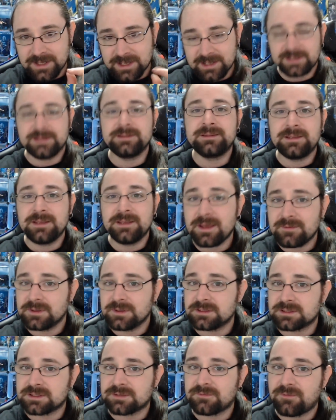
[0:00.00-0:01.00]
the
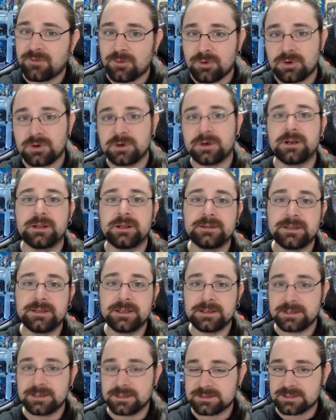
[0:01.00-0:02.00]
events for
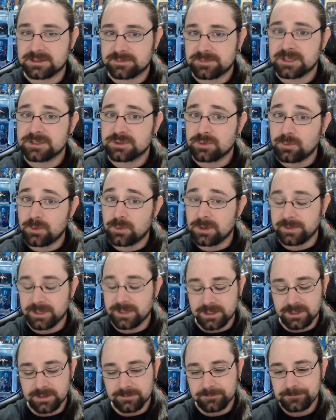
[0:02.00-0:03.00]
the next expansion will
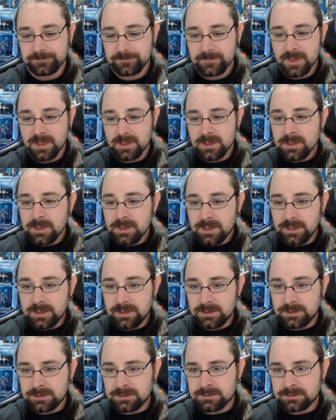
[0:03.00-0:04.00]
begin.
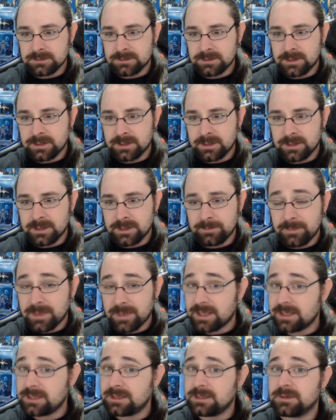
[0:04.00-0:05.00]
In
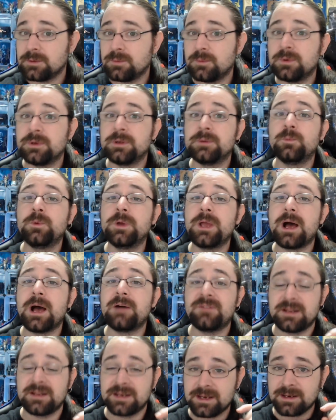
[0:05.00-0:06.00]
May, we
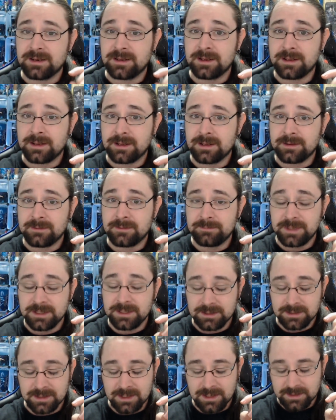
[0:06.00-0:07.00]
have
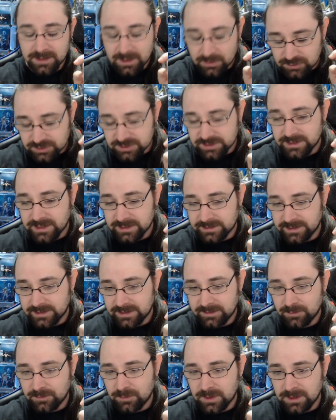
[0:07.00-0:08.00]
been announced that
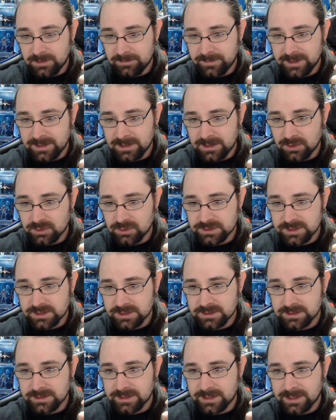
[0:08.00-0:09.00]
they will be
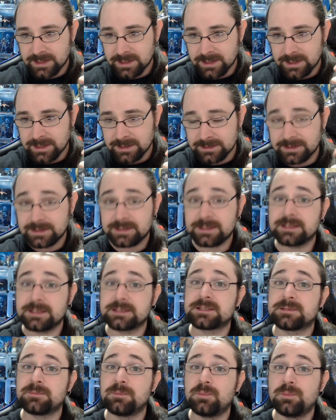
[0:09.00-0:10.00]
launching the
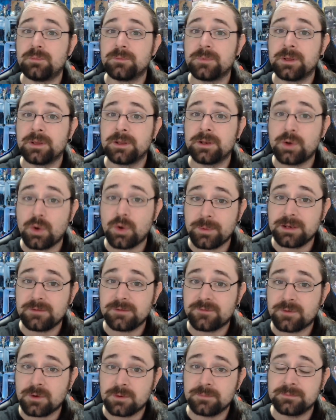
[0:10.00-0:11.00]
next
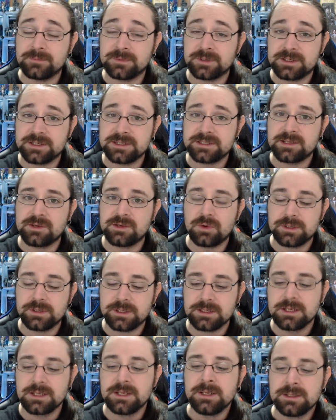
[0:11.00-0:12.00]
novel from Christie
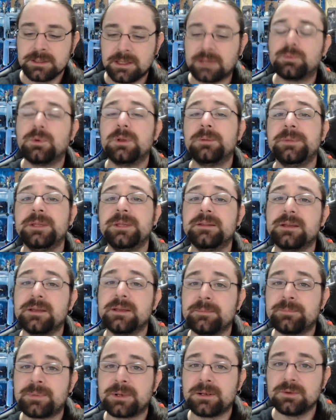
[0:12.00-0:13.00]
Golden that will be
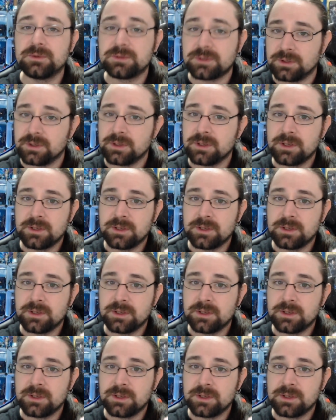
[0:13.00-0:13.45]
the prelude